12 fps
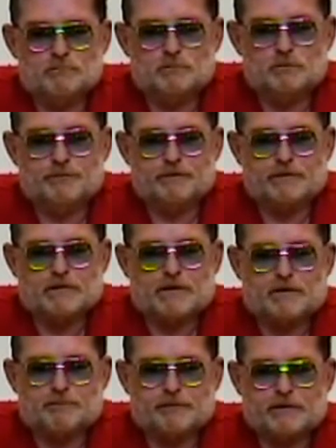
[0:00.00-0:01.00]
Moving
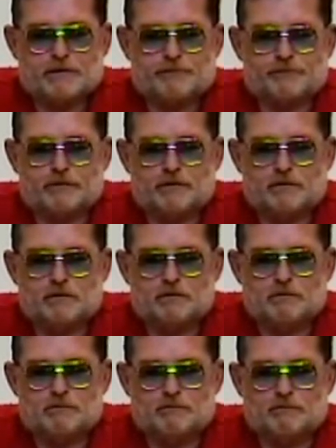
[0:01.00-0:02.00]
on past the
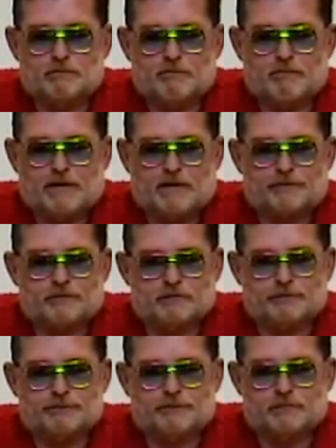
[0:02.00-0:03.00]

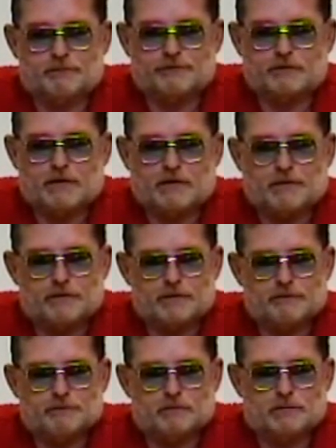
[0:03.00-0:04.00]
massive mistake on the
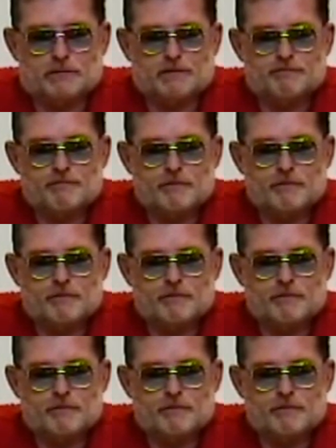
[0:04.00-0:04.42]
giveaway,